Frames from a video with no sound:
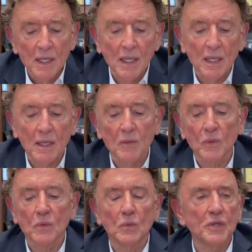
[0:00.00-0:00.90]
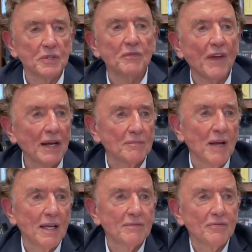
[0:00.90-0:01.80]
uh, which in fact
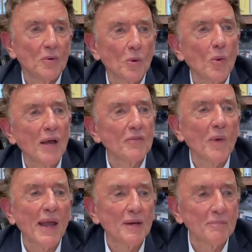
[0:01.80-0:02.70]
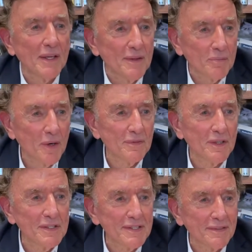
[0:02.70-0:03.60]
my former wife granted me the
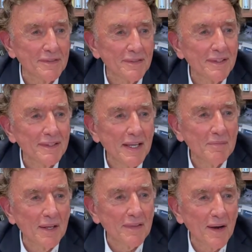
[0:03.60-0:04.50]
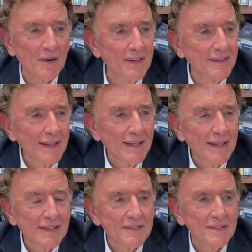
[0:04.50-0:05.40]
privilege of keeping there to,
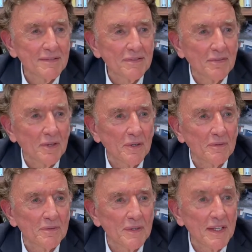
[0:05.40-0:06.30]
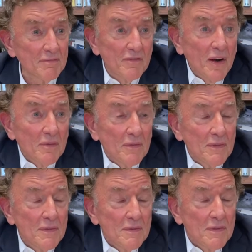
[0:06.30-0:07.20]
for the, the,
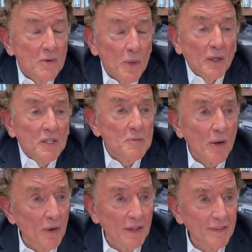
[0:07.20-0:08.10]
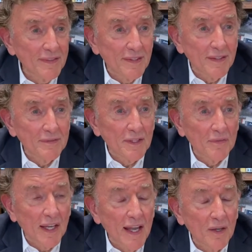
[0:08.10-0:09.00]
the real experience of
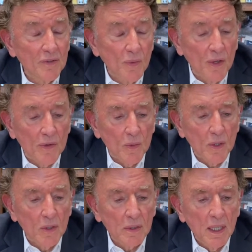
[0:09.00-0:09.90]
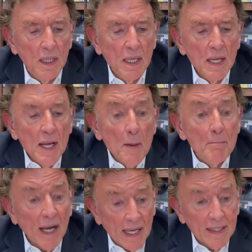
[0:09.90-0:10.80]
living elsewhere in the world.
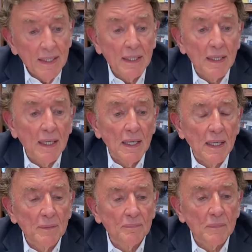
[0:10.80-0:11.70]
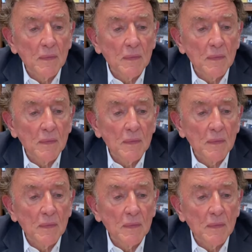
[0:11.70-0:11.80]
But um,